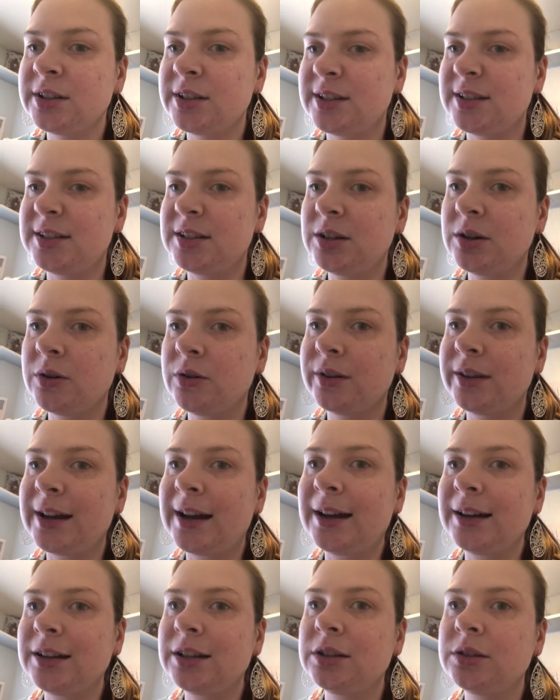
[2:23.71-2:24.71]
So
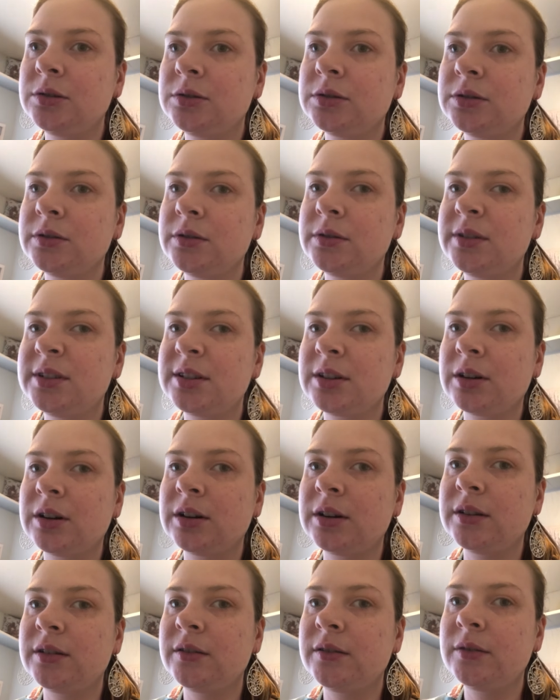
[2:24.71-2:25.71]
that concludes
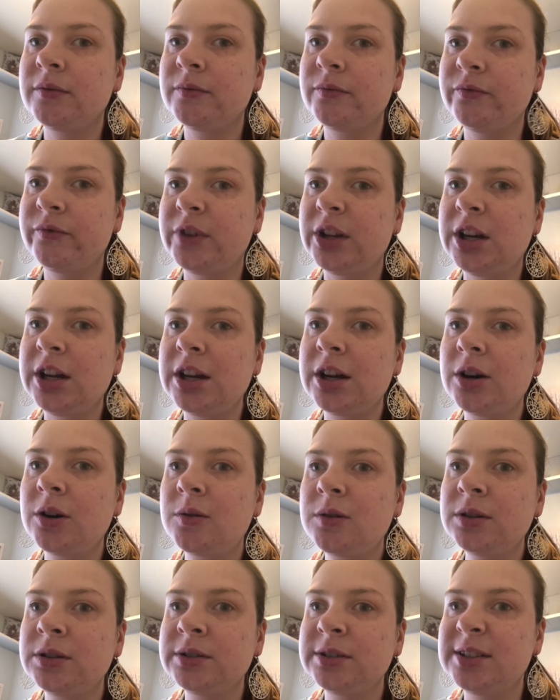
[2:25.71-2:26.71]
our
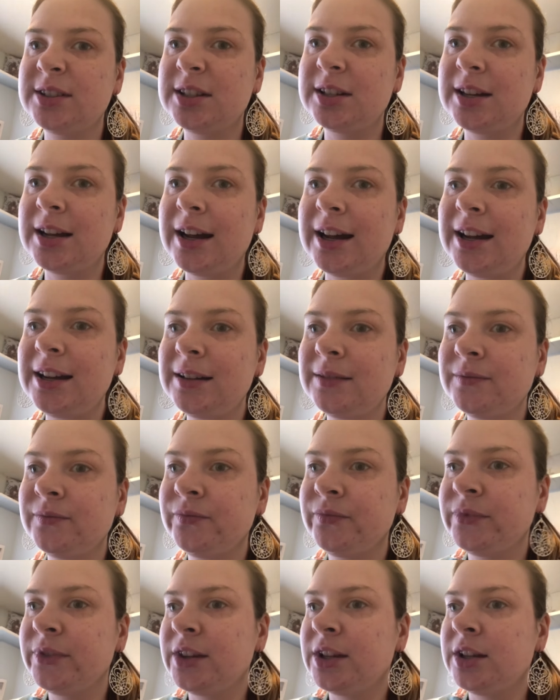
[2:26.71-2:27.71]
video today.
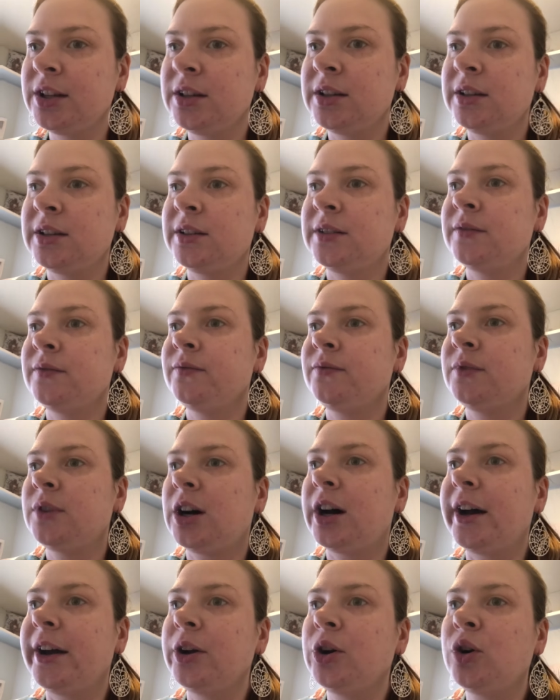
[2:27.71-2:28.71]

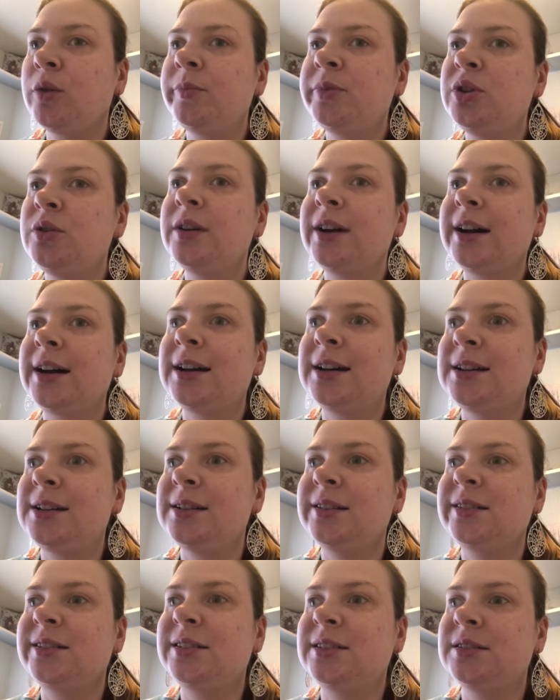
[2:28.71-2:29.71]
I hope you
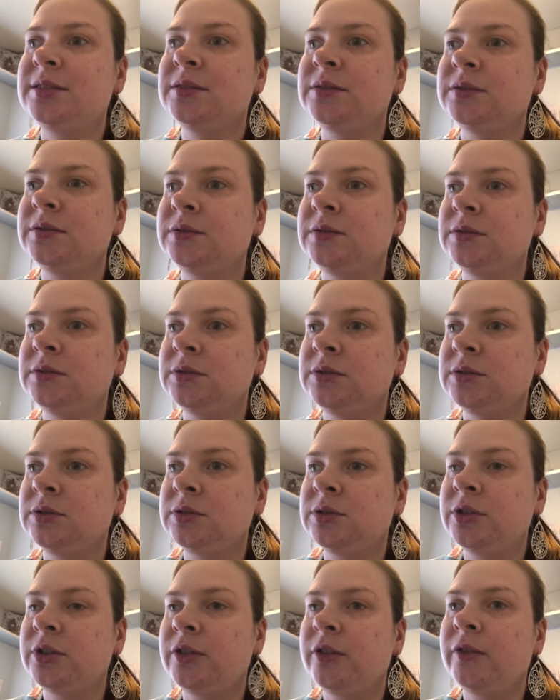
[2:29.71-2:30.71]
guys
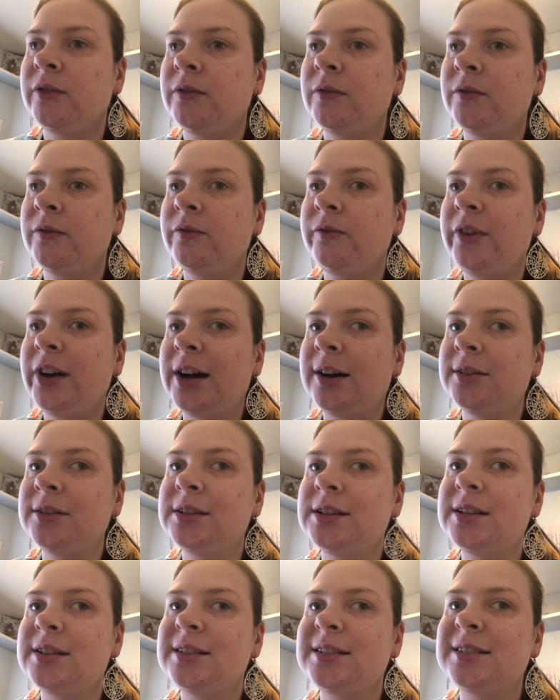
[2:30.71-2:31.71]

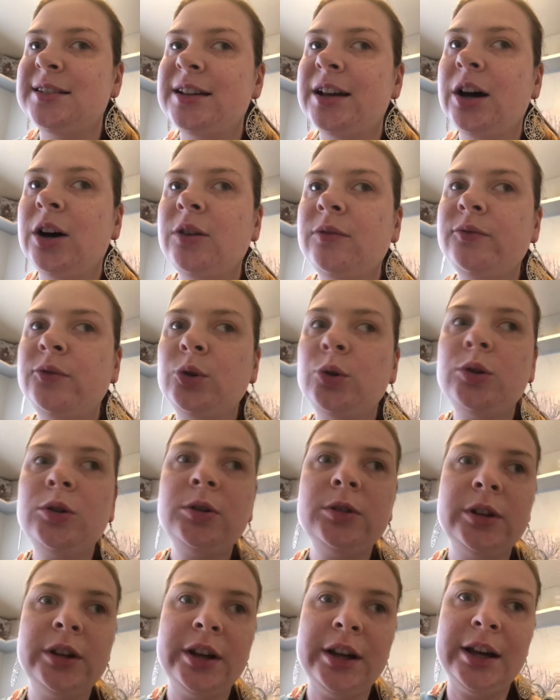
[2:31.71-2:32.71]
found this
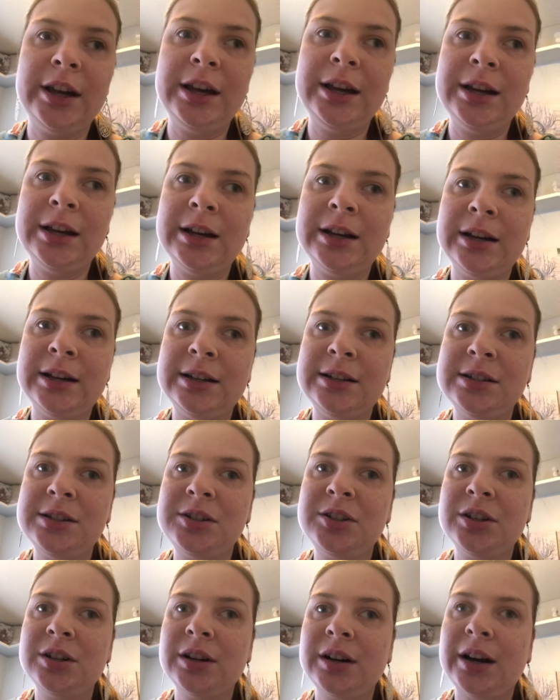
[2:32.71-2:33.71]
helpful,
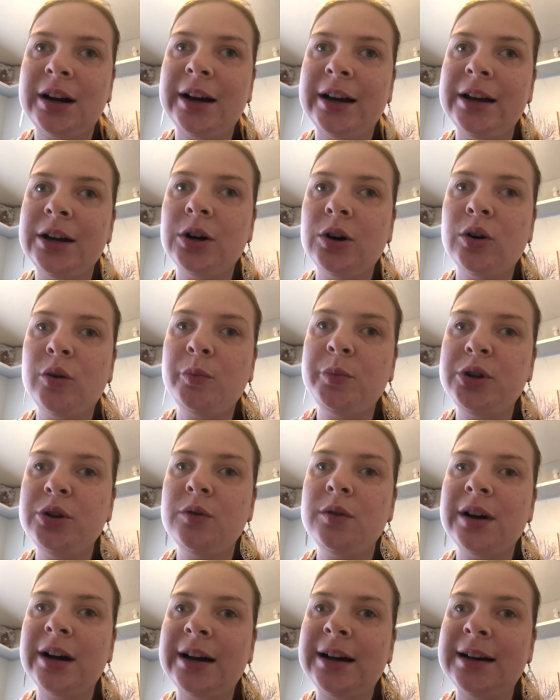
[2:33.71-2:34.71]
and I hope
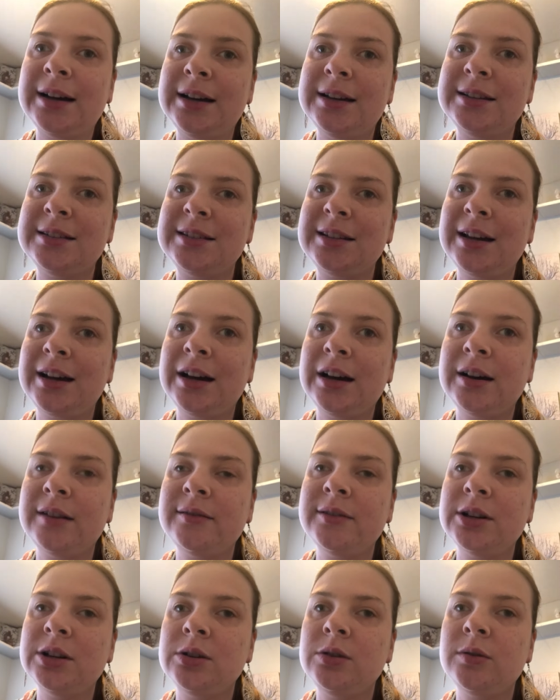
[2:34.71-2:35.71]
you guys
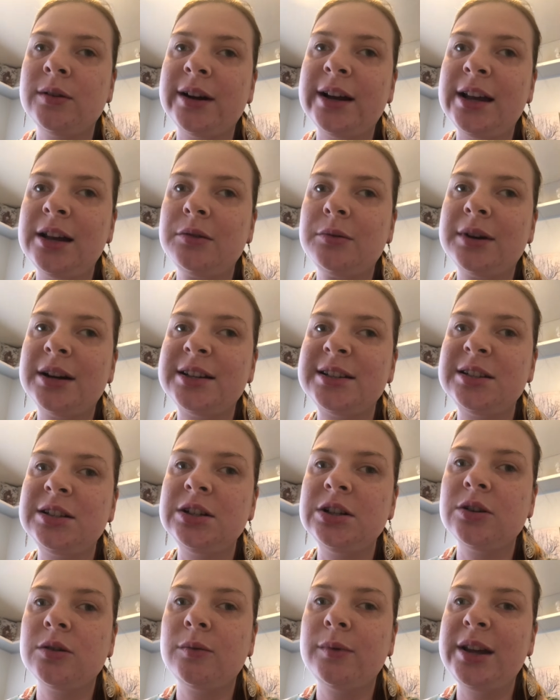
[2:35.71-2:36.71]
have a great rest
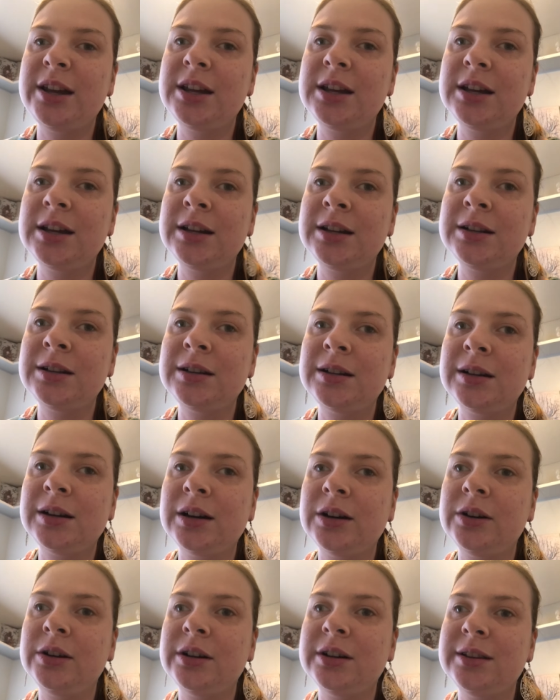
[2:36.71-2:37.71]
of your weekend,
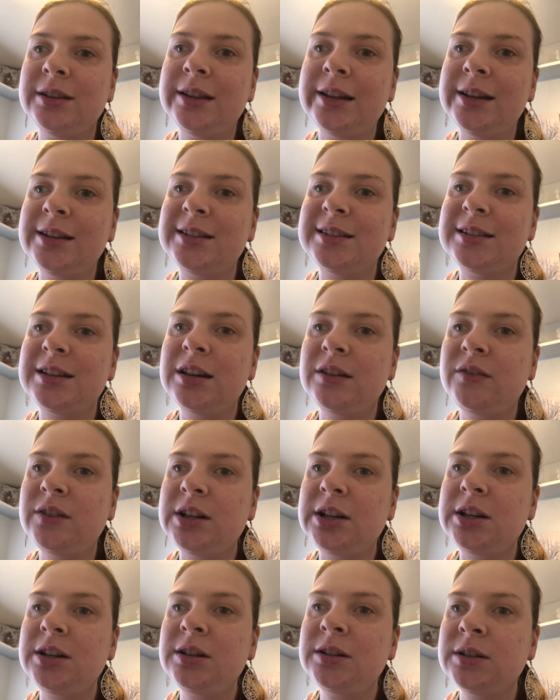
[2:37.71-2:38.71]
a good
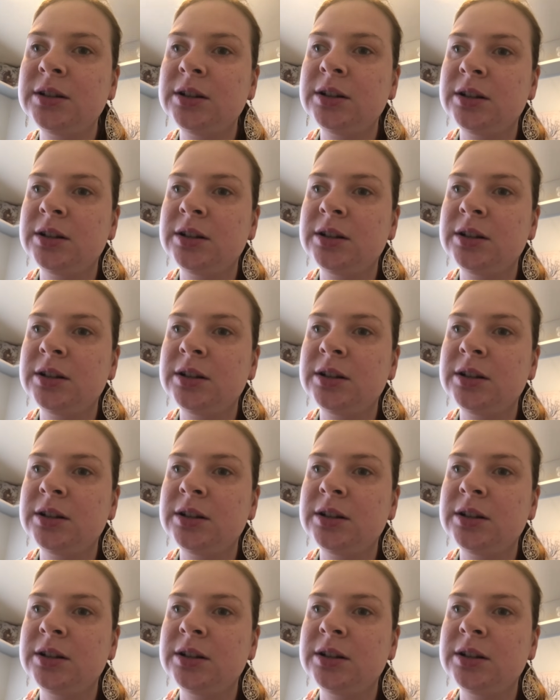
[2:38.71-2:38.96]
Thanksgiving,